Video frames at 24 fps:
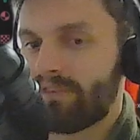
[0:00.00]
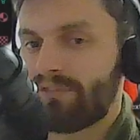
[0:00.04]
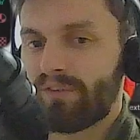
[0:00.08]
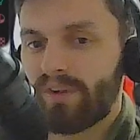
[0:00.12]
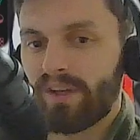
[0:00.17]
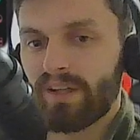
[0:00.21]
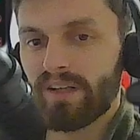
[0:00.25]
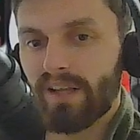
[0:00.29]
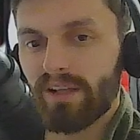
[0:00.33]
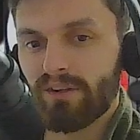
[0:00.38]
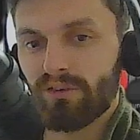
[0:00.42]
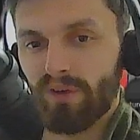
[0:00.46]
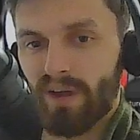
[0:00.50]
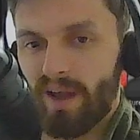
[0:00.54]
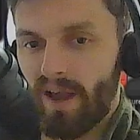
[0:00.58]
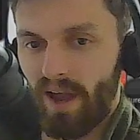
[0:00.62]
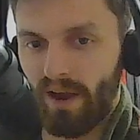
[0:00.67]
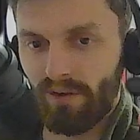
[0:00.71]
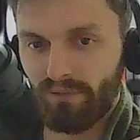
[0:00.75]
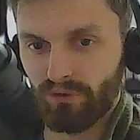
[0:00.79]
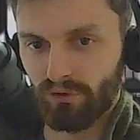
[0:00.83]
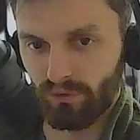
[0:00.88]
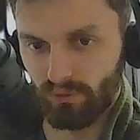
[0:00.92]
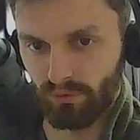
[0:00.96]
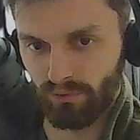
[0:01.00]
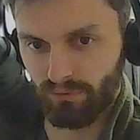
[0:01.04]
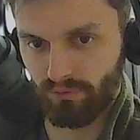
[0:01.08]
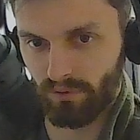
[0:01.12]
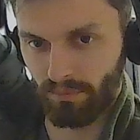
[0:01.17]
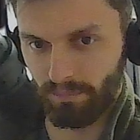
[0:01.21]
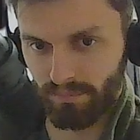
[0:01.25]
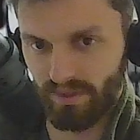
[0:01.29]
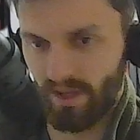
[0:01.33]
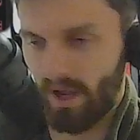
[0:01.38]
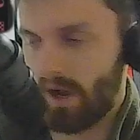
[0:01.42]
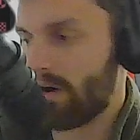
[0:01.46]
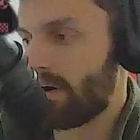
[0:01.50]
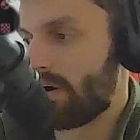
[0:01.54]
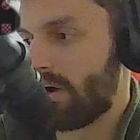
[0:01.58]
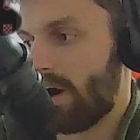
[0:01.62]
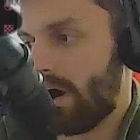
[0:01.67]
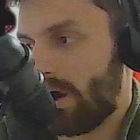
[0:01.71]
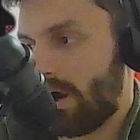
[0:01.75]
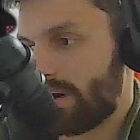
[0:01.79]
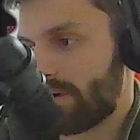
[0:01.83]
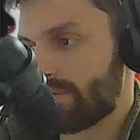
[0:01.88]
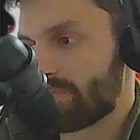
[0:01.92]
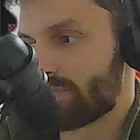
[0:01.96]
thing that you have to do from now
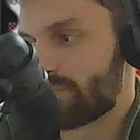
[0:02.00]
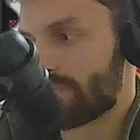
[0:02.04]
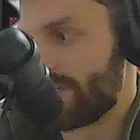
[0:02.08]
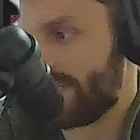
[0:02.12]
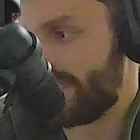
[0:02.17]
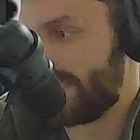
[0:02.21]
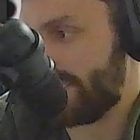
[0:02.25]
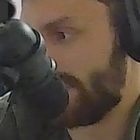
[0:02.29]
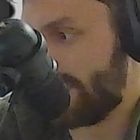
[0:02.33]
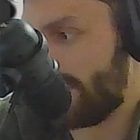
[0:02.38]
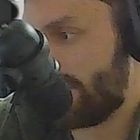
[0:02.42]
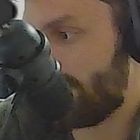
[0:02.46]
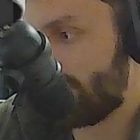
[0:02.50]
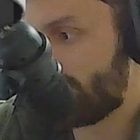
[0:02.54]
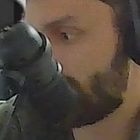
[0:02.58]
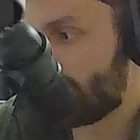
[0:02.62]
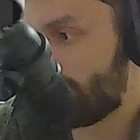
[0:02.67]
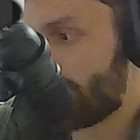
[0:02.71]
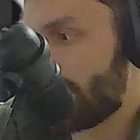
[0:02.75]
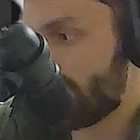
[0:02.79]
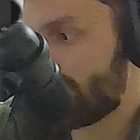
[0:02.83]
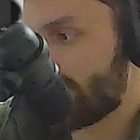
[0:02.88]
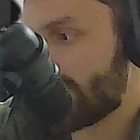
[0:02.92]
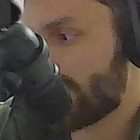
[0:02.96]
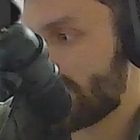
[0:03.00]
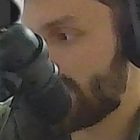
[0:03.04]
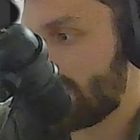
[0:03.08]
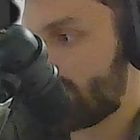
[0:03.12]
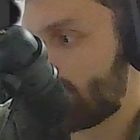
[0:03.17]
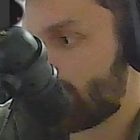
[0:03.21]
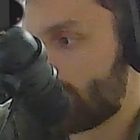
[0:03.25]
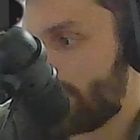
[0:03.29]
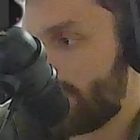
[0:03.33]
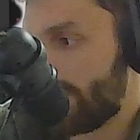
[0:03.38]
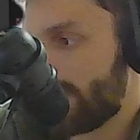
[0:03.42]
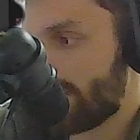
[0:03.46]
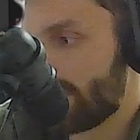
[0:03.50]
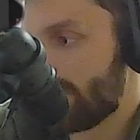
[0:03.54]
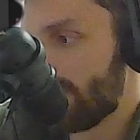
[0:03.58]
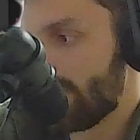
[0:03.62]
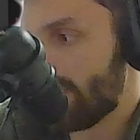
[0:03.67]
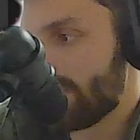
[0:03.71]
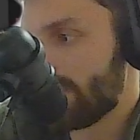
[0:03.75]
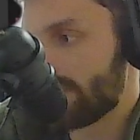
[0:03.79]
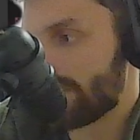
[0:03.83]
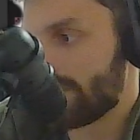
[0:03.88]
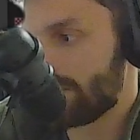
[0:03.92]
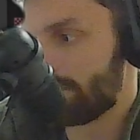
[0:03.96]
on really is to basically tweak
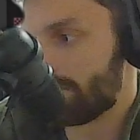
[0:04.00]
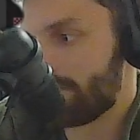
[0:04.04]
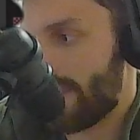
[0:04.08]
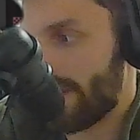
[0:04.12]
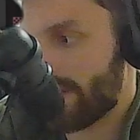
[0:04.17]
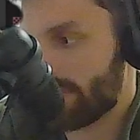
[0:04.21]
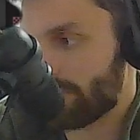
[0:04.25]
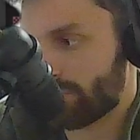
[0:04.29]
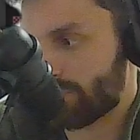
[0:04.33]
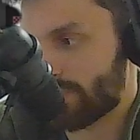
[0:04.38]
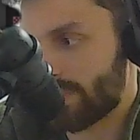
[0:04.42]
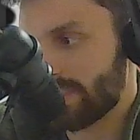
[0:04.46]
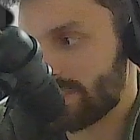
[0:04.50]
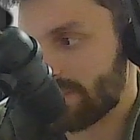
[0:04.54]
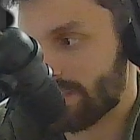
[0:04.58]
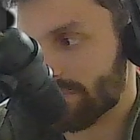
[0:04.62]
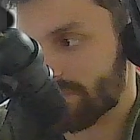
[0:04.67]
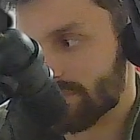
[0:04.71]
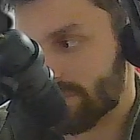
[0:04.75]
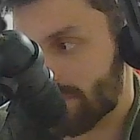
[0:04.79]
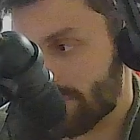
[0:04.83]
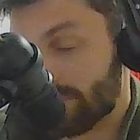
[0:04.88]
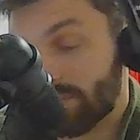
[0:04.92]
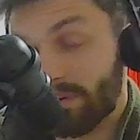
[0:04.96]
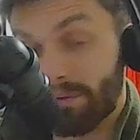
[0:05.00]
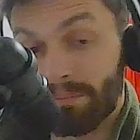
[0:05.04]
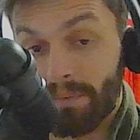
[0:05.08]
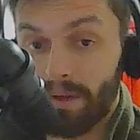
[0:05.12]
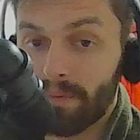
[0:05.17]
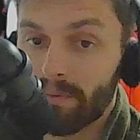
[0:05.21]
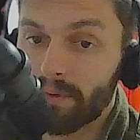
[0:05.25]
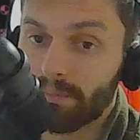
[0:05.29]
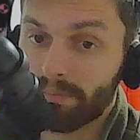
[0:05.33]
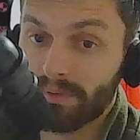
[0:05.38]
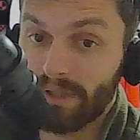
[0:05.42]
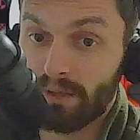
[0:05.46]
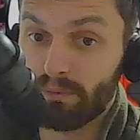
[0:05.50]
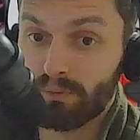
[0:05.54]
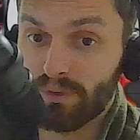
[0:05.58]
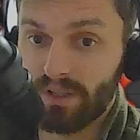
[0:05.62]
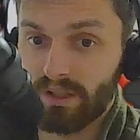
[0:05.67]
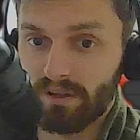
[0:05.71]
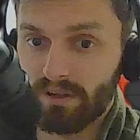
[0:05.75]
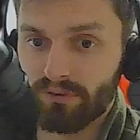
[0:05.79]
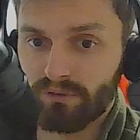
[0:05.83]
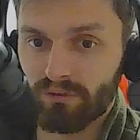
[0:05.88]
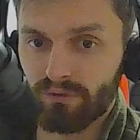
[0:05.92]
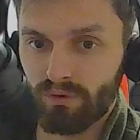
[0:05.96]
the max ray distance and maybe play with
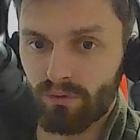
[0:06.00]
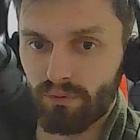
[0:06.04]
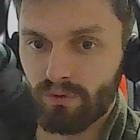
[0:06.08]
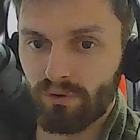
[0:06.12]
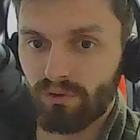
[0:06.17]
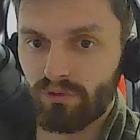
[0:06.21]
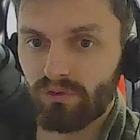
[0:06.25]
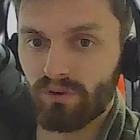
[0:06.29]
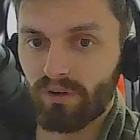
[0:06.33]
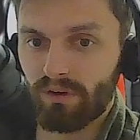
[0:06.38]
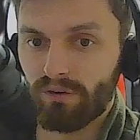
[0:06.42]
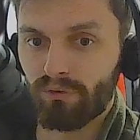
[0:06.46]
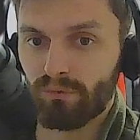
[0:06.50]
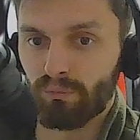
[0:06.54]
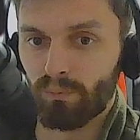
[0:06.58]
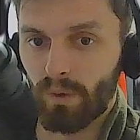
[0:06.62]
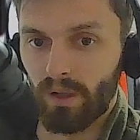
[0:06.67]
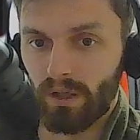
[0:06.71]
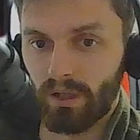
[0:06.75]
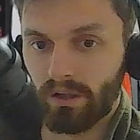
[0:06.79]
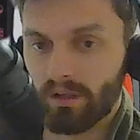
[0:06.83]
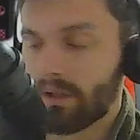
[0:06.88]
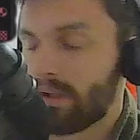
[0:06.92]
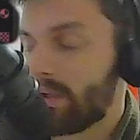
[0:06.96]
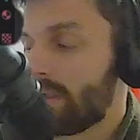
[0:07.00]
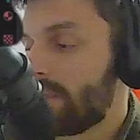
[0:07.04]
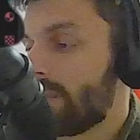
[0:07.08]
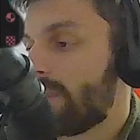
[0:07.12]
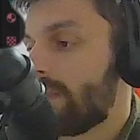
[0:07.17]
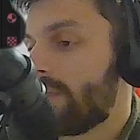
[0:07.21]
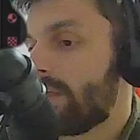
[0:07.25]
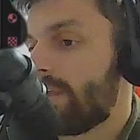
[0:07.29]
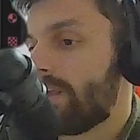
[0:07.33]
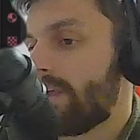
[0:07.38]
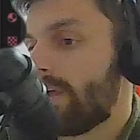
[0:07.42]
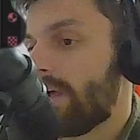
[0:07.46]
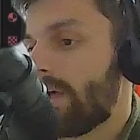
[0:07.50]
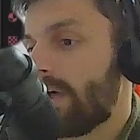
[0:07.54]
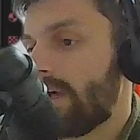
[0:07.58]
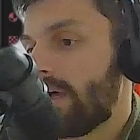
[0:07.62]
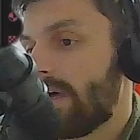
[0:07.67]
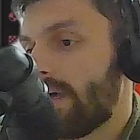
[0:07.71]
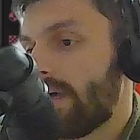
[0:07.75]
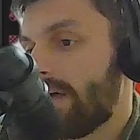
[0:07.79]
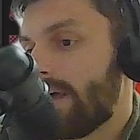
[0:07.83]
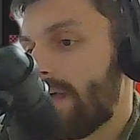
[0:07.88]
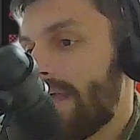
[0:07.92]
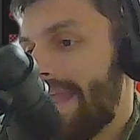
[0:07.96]
the extrusion as well,
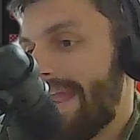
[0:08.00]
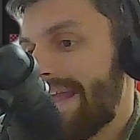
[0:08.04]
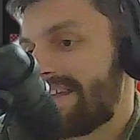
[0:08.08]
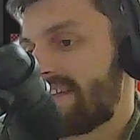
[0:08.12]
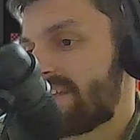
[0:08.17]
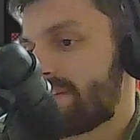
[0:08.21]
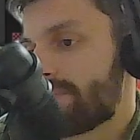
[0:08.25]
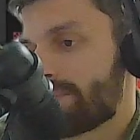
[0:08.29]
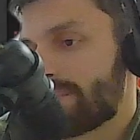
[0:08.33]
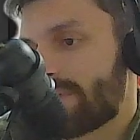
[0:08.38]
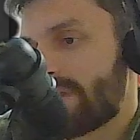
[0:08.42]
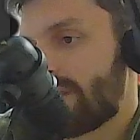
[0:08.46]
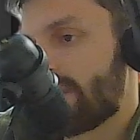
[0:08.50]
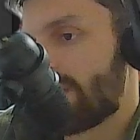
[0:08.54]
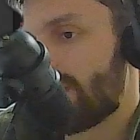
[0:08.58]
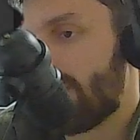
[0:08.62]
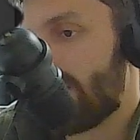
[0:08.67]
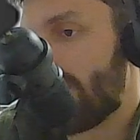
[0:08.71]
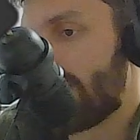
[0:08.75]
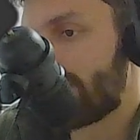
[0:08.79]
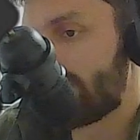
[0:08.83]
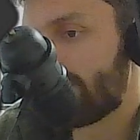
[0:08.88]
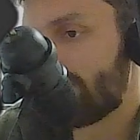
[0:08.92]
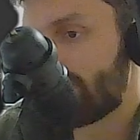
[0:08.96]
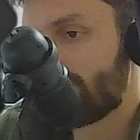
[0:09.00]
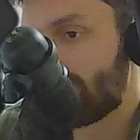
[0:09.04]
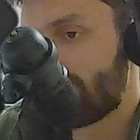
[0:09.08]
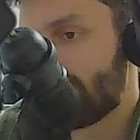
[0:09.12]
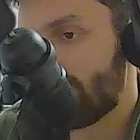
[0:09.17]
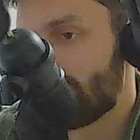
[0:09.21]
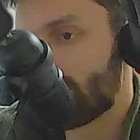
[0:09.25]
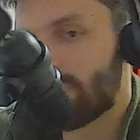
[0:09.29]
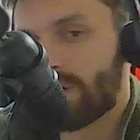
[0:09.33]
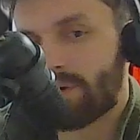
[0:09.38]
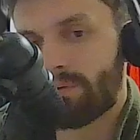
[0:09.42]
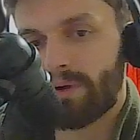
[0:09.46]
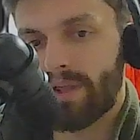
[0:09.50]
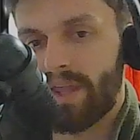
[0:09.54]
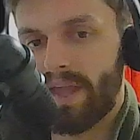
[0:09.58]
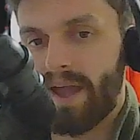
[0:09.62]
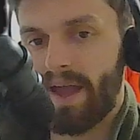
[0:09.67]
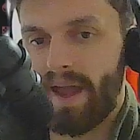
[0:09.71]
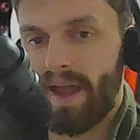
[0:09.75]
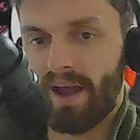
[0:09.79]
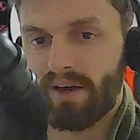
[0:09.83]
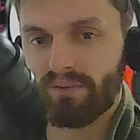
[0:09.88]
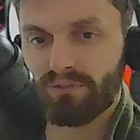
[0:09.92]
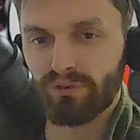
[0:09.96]
and kind of see where we
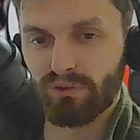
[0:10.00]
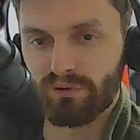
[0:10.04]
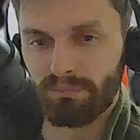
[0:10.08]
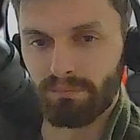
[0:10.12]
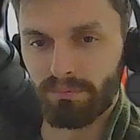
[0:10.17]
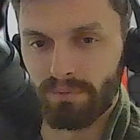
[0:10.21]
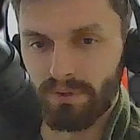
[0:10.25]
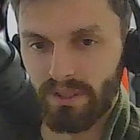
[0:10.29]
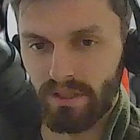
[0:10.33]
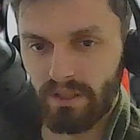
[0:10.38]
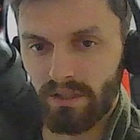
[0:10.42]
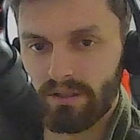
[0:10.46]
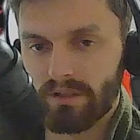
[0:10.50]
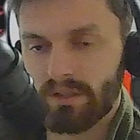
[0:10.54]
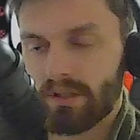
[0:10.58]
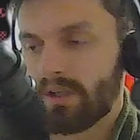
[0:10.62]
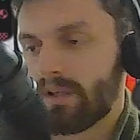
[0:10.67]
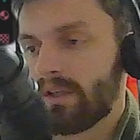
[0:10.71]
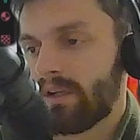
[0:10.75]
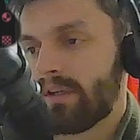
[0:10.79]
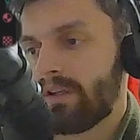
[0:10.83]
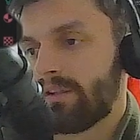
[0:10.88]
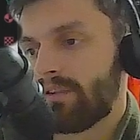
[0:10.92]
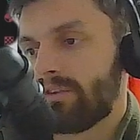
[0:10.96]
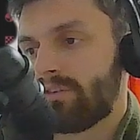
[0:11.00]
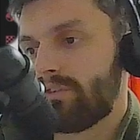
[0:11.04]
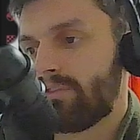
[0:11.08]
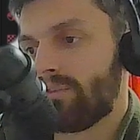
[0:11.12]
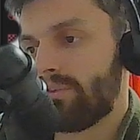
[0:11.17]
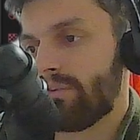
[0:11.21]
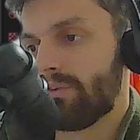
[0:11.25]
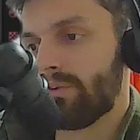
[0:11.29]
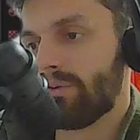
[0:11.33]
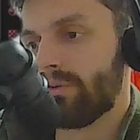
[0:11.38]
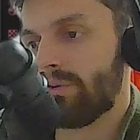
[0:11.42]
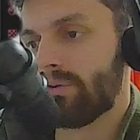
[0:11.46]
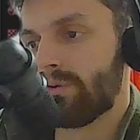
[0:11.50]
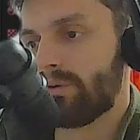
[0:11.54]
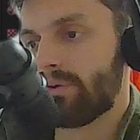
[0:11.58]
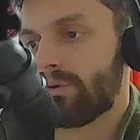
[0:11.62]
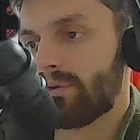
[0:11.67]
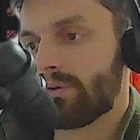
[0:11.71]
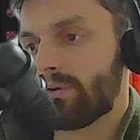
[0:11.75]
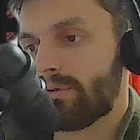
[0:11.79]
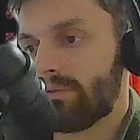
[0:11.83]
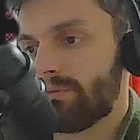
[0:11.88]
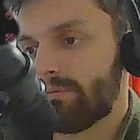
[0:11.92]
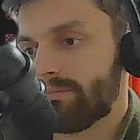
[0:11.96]
have to be
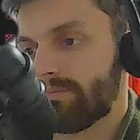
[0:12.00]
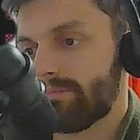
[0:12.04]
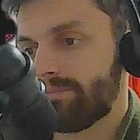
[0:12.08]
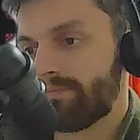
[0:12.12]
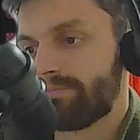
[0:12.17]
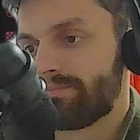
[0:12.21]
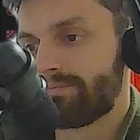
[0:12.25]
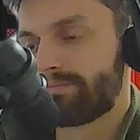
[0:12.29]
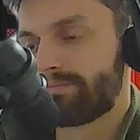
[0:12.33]
to